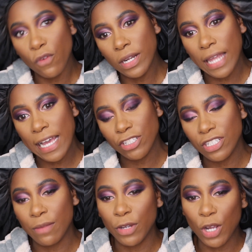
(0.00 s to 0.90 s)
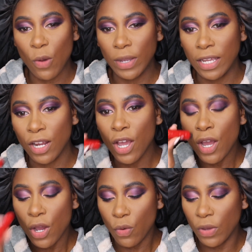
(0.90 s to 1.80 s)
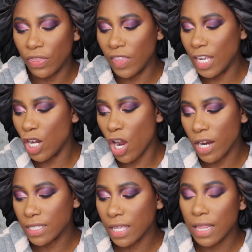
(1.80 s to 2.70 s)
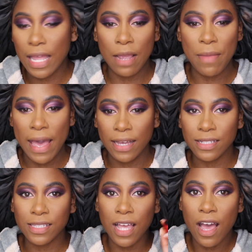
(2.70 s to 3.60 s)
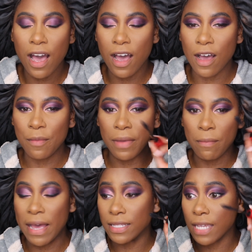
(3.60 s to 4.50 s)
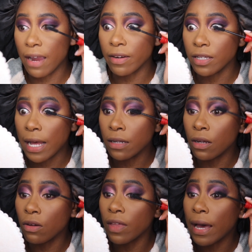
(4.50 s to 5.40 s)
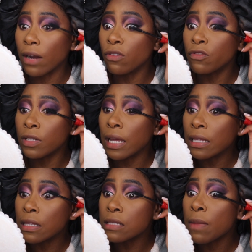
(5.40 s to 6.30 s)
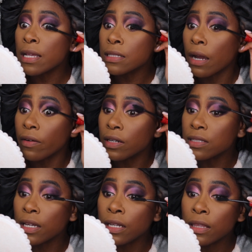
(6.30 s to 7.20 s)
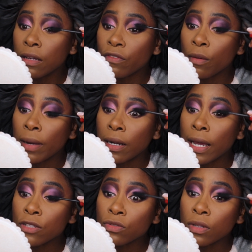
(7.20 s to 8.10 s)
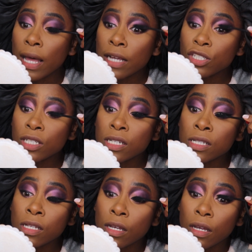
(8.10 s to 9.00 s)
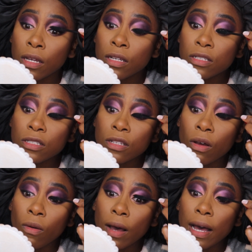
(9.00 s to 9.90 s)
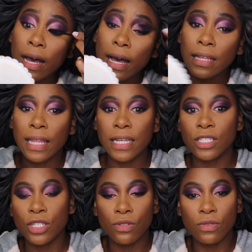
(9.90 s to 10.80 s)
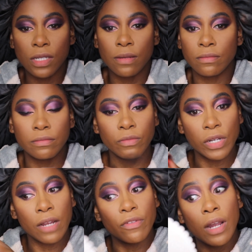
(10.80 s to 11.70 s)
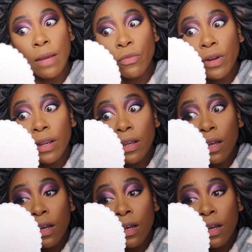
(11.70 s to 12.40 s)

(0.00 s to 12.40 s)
for lashes. I'm going to go in with the NARS Climax mascara. Y'all know that I don't feel like this mascara does anything for my natural lashes. So I like to use them whenever I'm wearing